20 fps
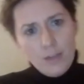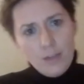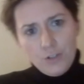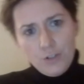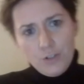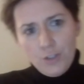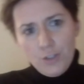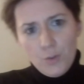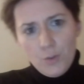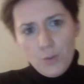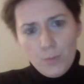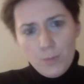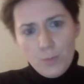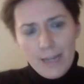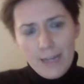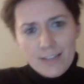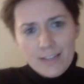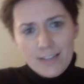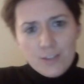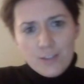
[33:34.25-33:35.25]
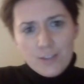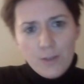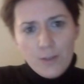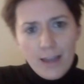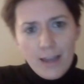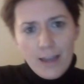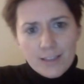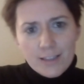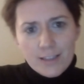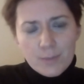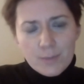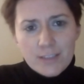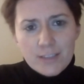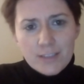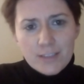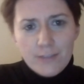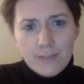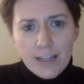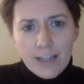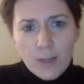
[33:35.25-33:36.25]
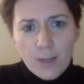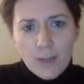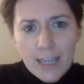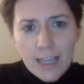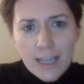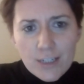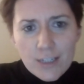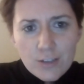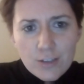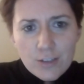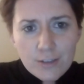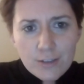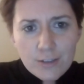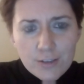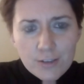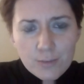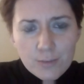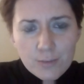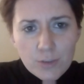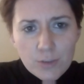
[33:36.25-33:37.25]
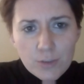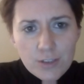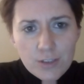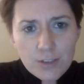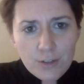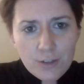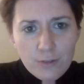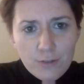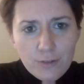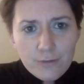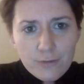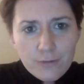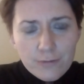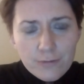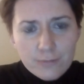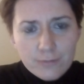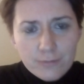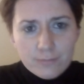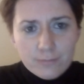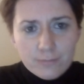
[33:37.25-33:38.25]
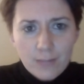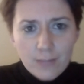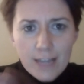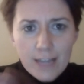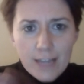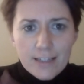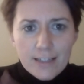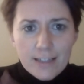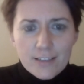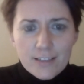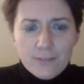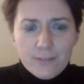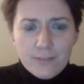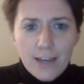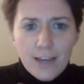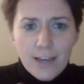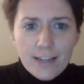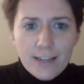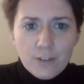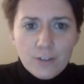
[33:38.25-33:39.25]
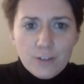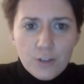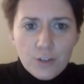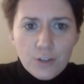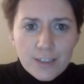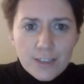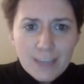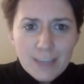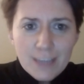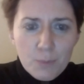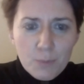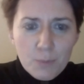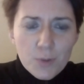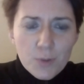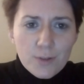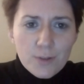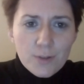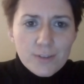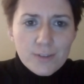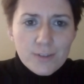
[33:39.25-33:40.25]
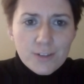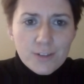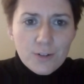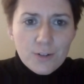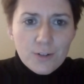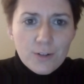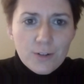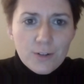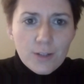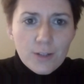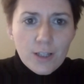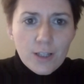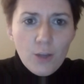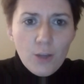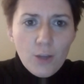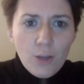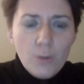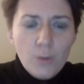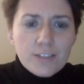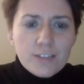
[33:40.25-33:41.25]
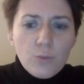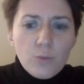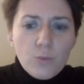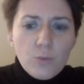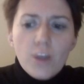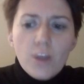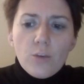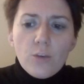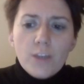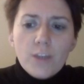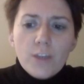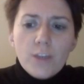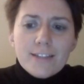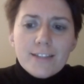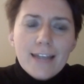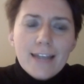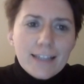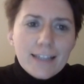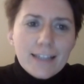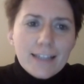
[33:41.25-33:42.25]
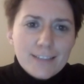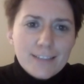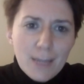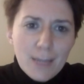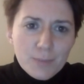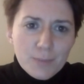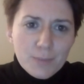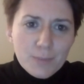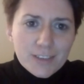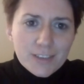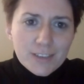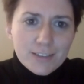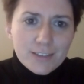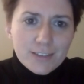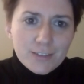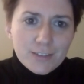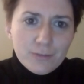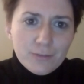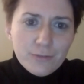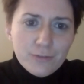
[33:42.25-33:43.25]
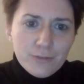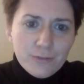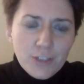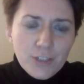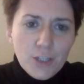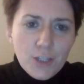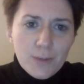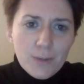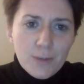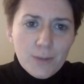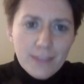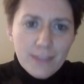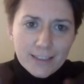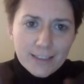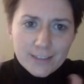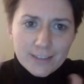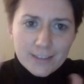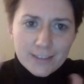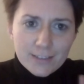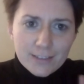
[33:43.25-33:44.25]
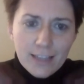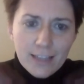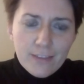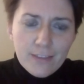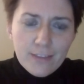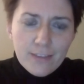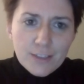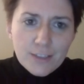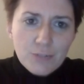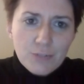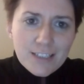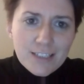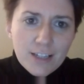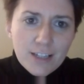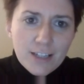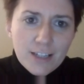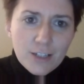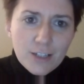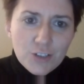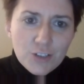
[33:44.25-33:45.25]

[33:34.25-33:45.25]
do you plan to do that at specific locations once you've identified good examples, or what's what what's the next steps for you in this in this research?